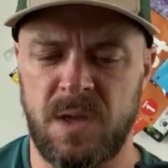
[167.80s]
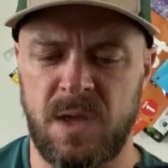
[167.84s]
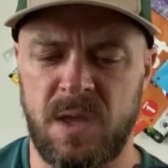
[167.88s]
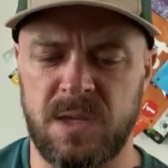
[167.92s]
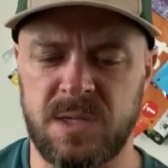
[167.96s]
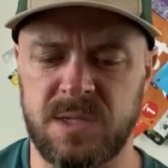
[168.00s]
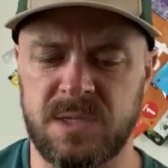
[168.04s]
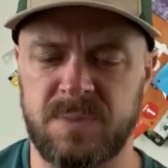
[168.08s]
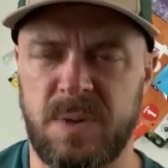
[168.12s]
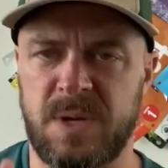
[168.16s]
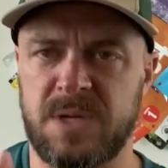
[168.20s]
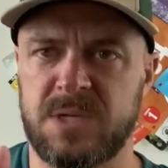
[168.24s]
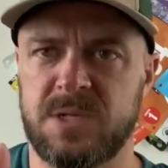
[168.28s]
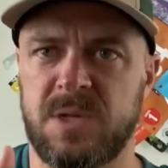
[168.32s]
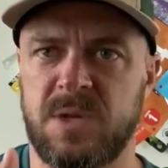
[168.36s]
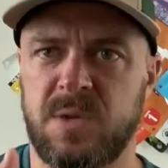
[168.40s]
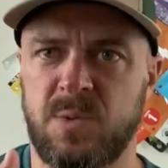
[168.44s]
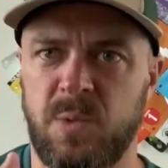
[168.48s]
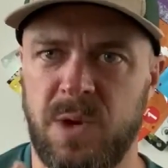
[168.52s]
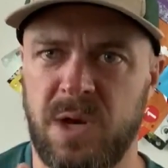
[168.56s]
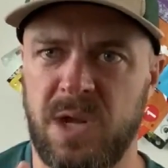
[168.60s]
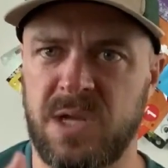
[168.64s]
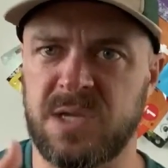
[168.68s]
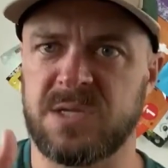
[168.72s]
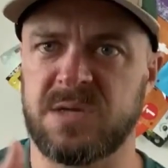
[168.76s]
Especially
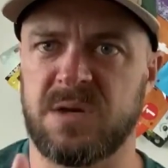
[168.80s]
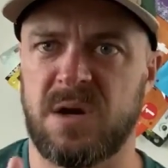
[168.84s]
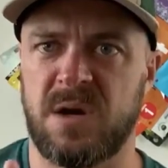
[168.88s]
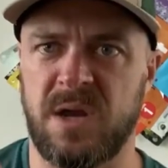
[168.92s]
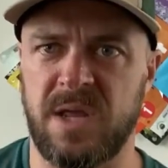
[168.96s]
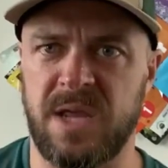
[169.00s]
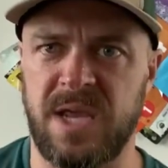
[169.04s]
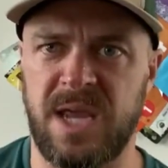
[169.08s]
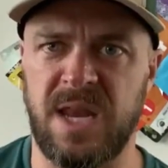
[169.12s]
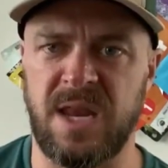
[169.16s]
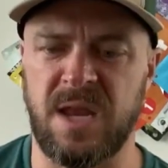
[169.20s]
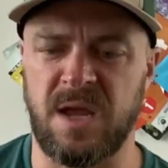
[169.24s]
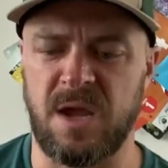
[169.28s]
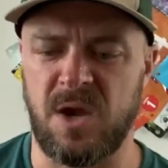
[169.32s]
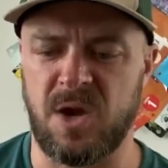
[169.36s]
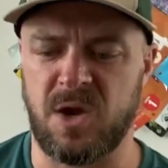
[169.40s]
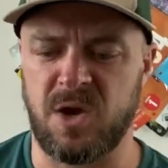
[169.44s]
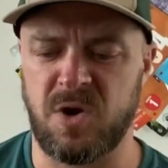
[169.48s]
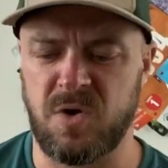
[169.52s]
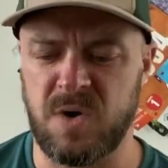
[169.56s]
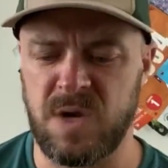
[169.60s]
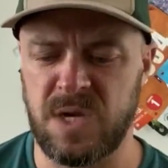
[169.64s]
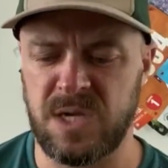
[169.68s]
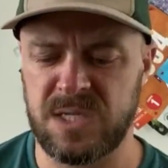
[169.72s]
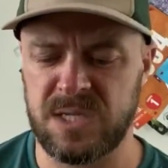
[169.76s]
when I started getting a
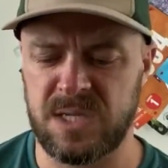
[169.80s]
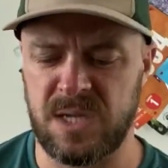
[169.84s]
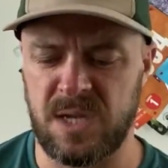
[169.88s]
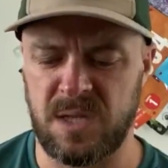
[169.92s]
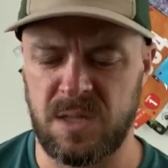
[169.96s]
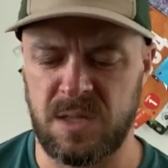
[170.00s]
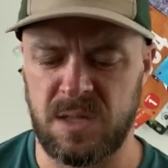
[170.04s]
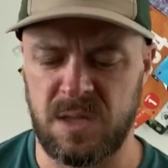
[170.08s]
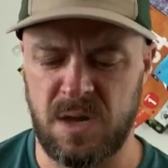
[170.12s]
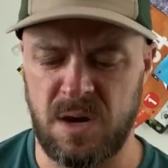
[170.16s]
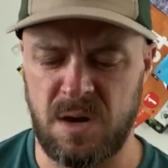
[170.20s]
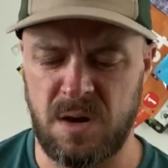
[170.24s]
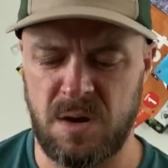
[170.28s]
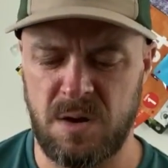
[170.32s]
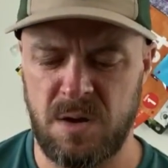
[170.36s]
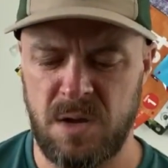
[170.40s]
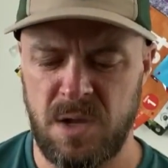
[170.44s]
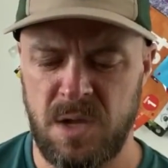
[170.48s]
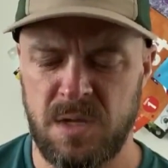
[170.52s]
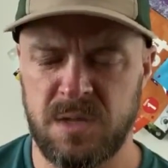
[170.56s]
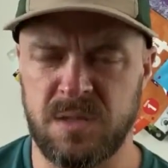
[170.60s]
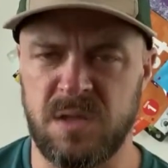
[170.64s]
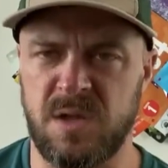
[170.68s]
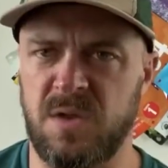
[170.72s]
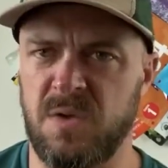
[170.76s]
crease in there,
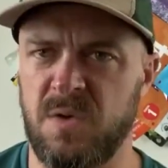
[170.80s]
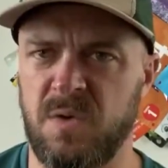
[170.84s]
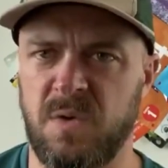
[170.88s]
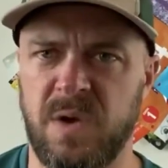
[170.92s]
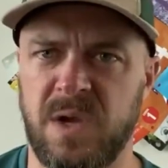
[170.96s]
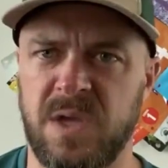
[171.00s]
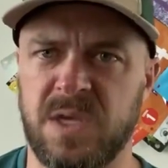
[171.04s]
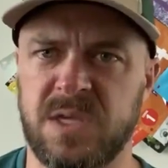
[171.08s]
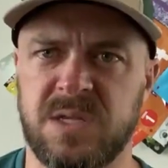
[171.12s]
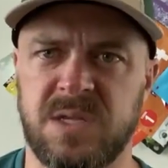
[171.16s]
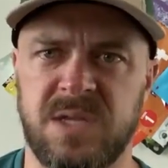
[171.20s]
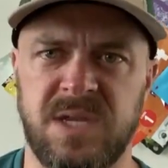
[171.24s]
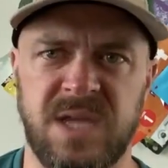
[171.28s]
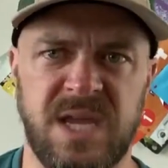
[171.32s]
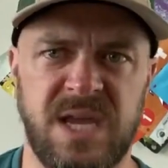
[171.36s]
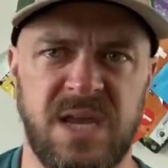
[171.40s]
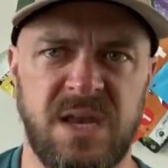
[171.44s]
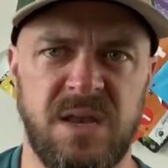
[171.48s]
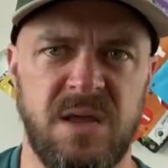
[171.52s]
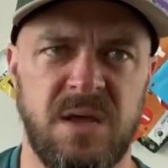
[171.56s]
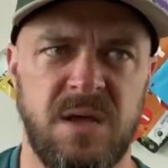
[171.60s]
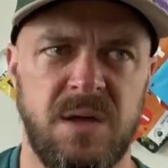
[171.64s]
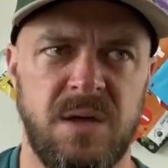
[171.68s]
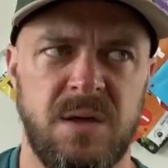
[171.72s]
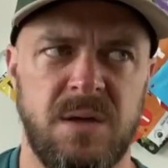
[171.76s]
the noise
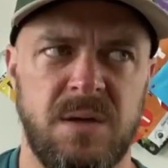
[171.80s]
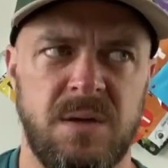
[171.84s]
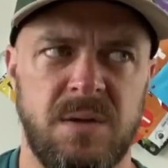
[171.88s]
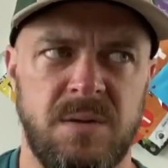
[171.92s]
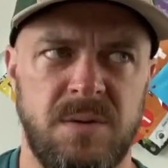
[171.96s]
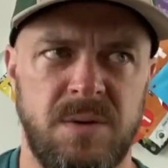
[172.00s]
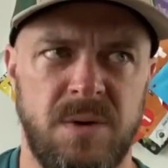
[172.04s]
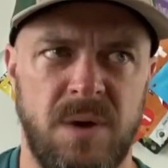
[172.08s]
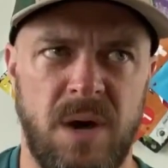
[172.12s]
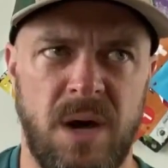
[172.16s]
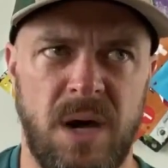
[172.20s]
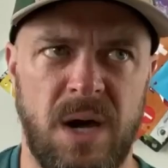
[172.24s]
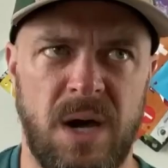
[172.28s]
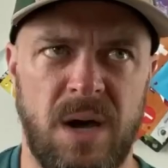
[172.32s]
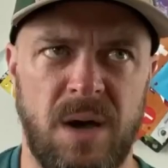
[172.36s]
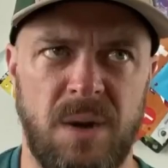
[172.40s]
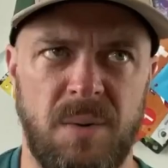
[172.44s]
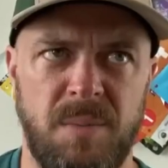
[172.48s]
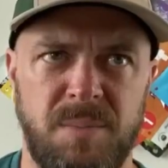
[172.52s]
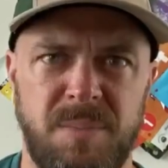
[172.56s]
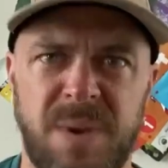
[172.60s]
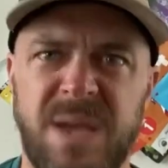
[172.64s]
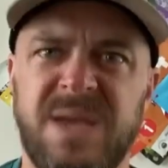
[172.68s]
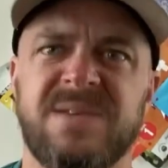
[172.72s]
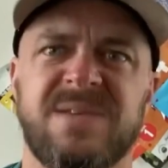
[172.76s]
did
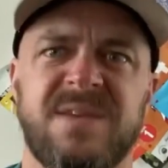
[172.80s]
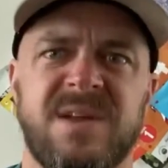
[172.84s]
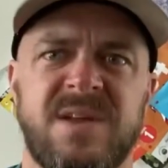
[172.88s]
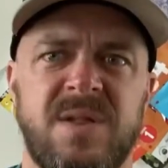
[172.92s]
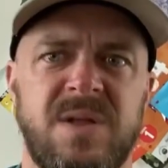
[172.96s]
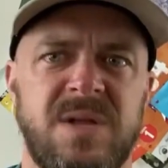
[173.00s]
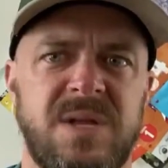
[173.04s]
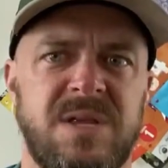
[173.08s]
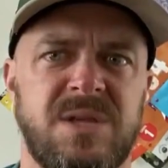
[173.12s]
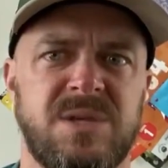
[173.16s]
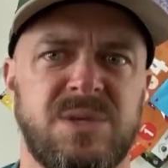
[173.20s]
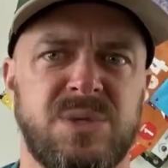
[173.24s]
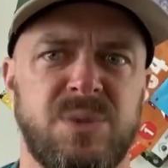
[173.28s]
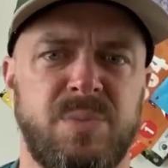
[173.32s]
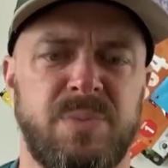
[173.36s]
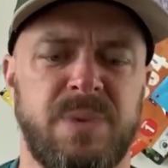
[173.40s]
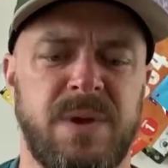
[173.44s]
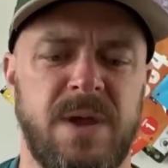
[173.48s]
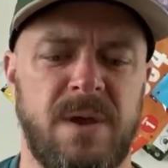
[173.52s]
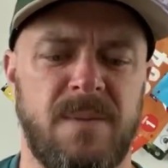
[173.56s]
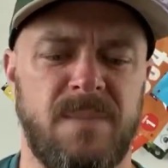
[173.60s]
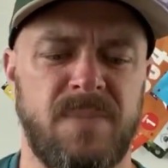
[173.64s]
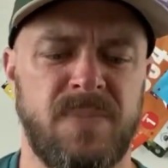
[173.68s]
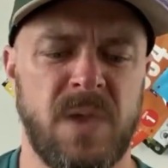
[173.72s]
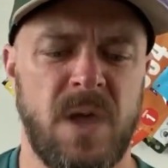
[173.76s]
basically
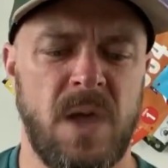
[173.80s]
disappear.